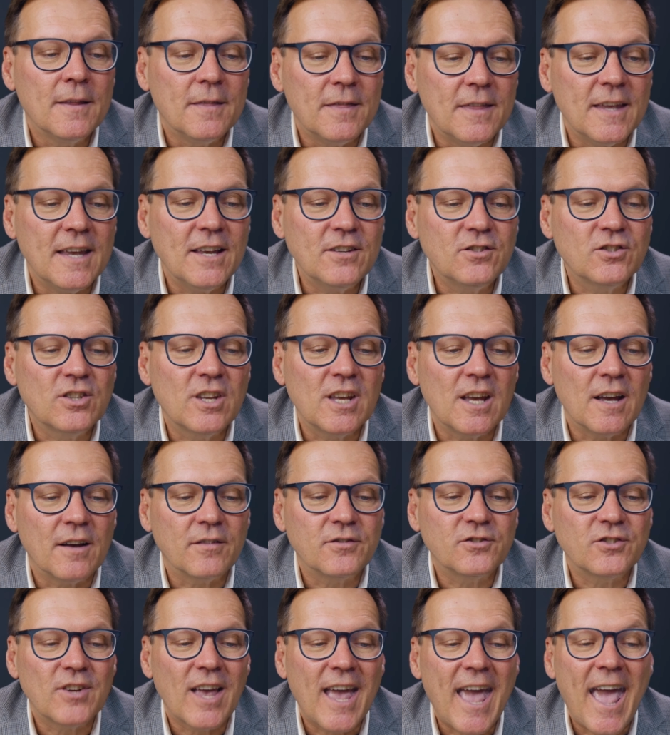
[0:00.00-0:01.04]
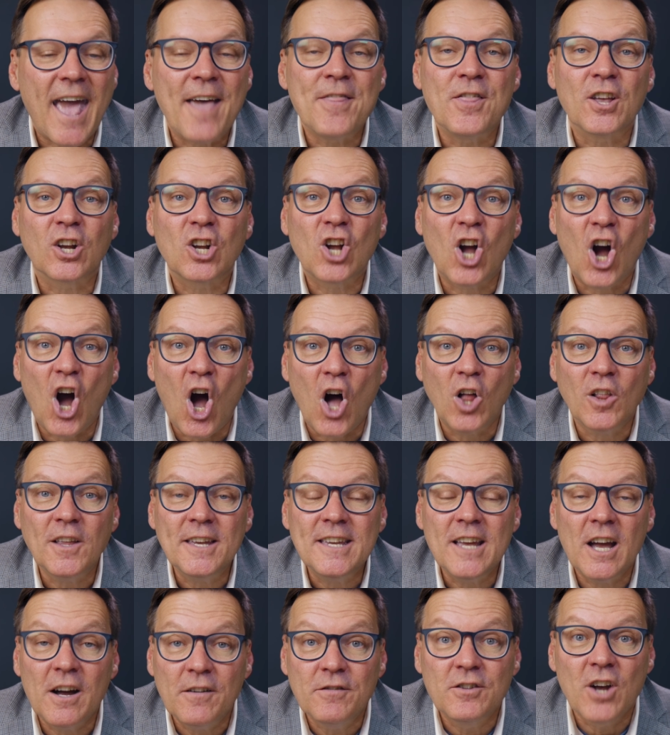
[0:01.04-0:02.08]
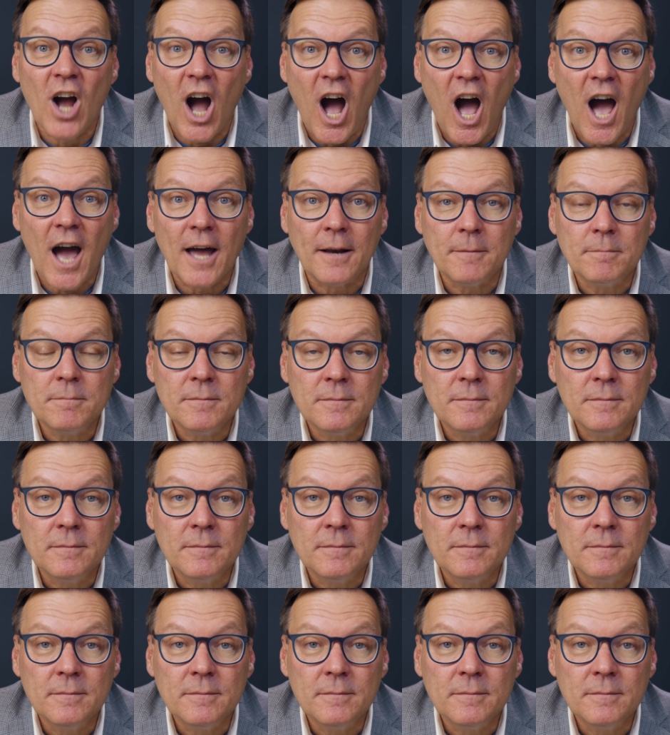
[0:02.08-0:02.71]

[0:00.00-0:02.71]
these gifts, and the calling of God.